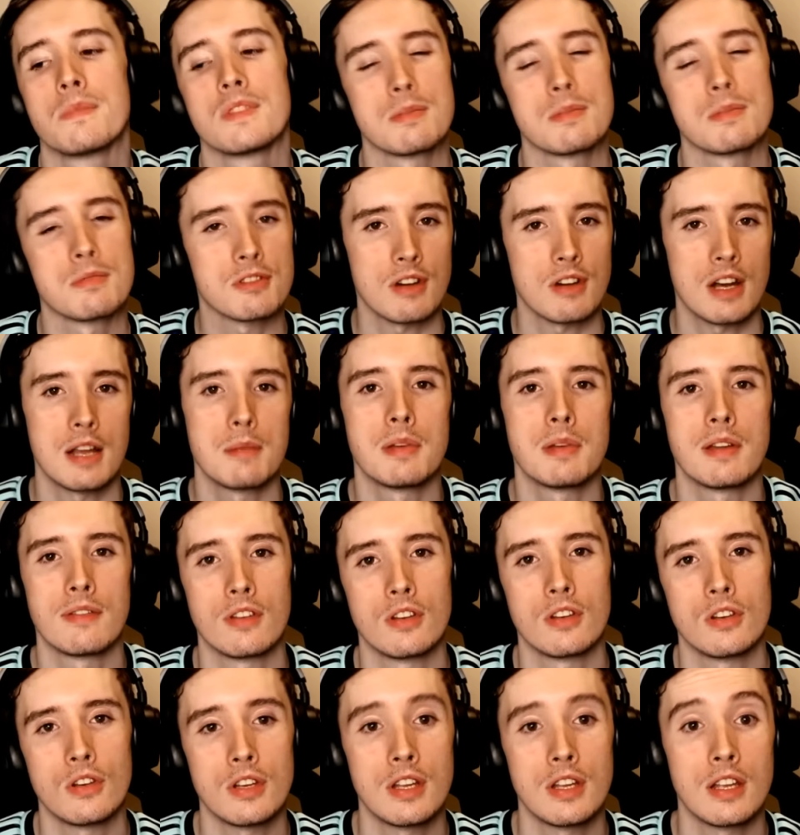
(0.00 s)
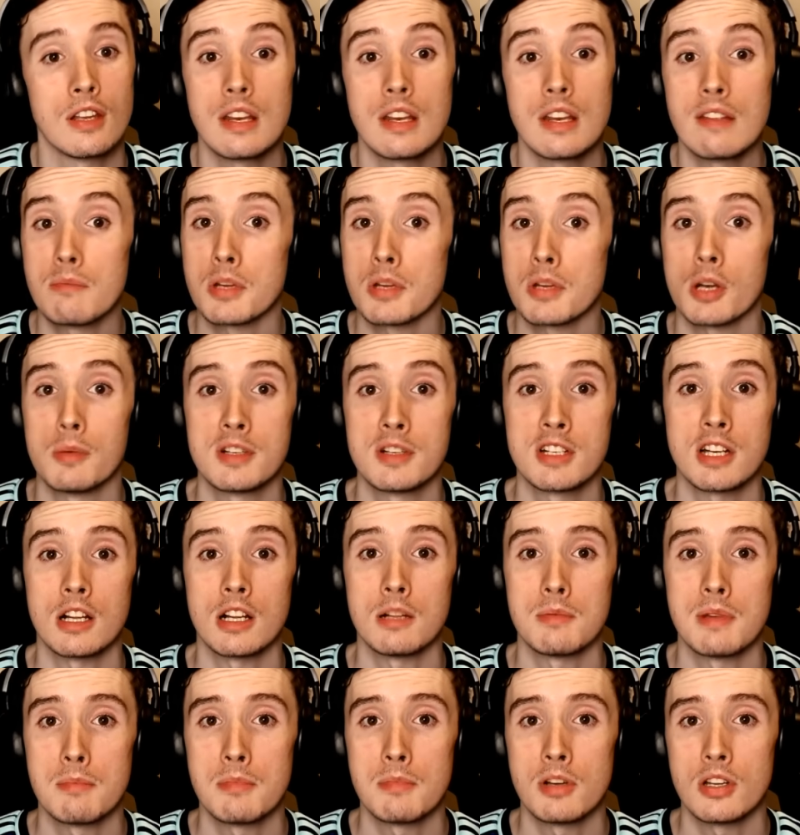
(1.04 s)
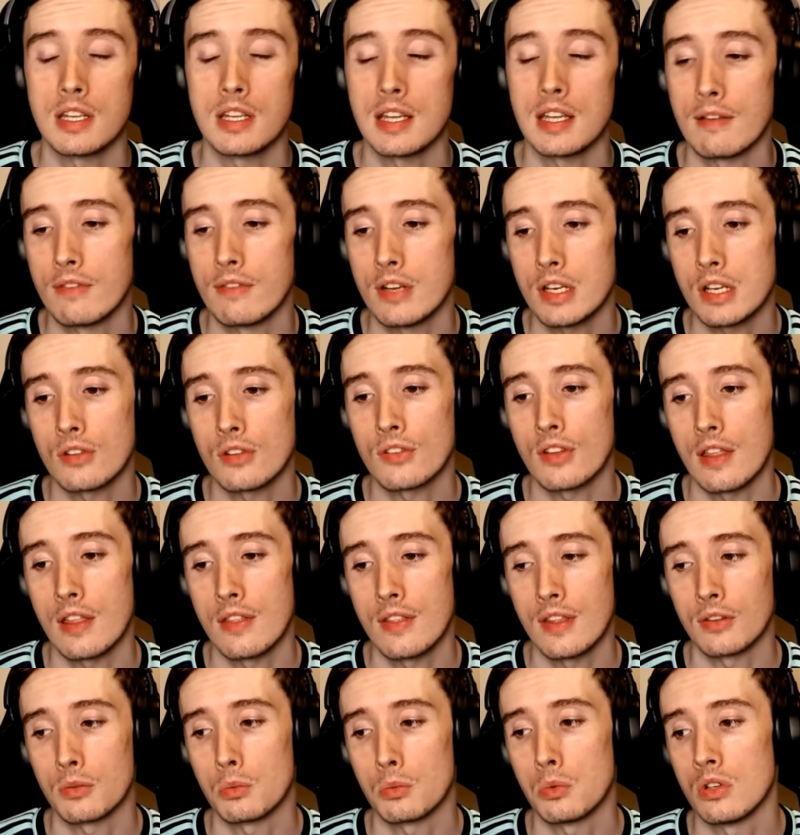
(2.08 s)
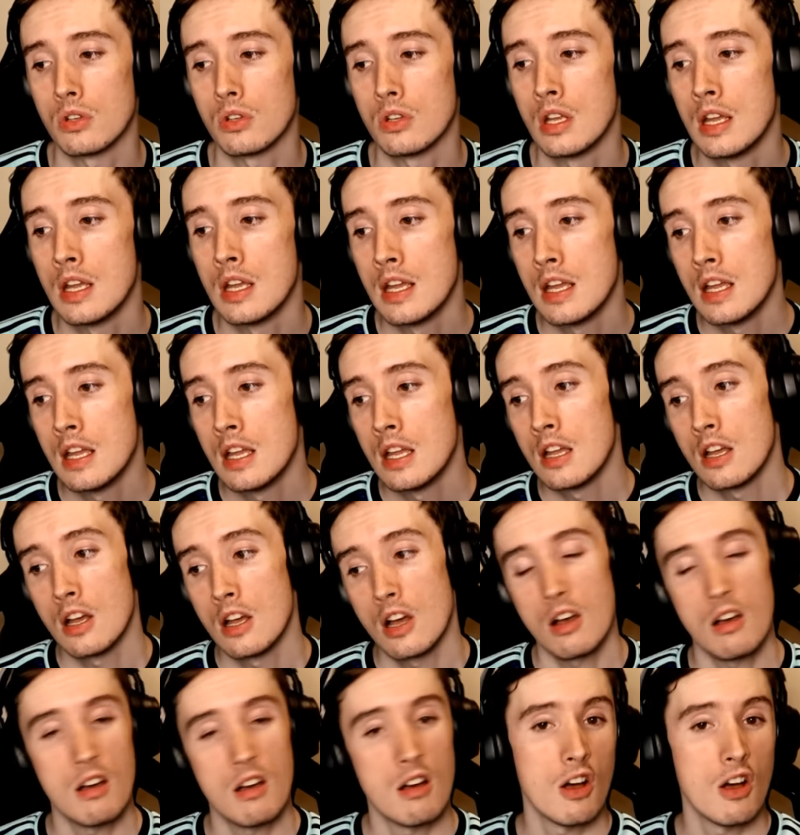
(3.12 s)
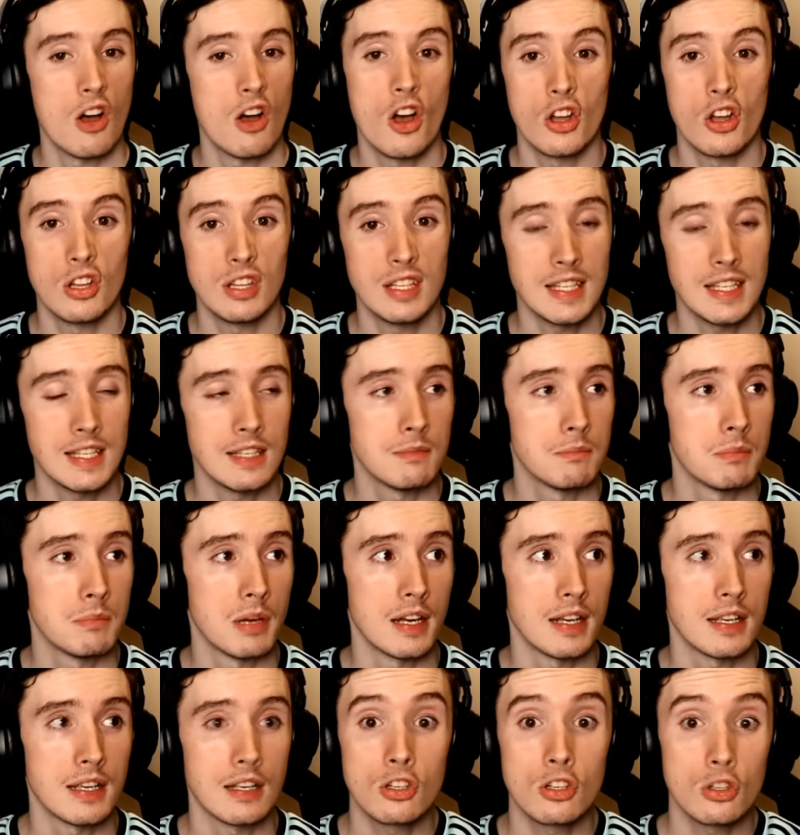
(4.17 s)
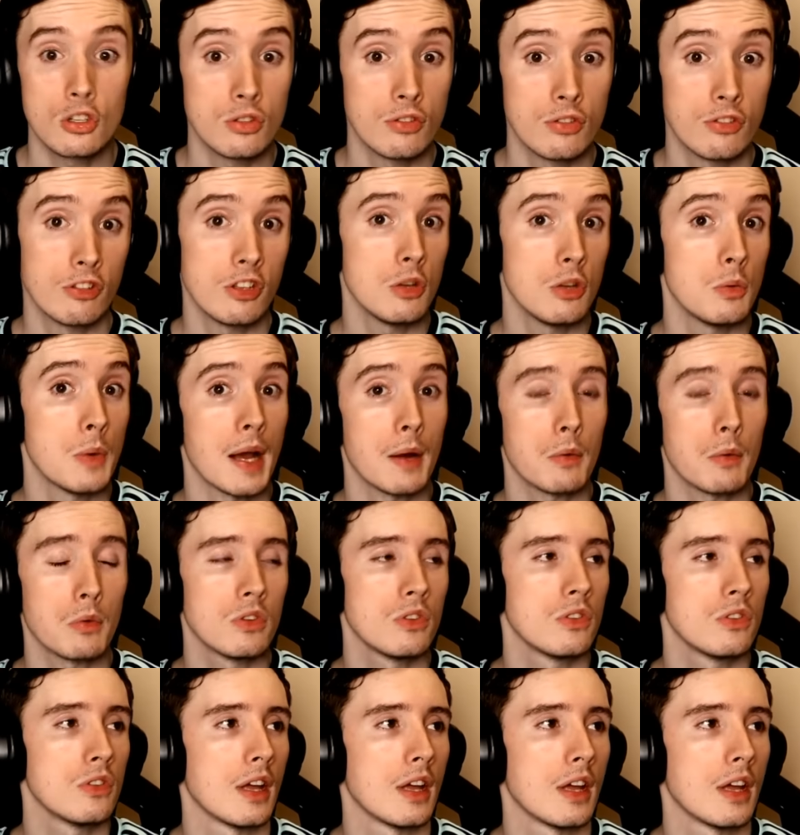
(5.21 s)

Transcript: Subscribe if you're not. You could even become a channel member. You get videos like this one early by a good few hours.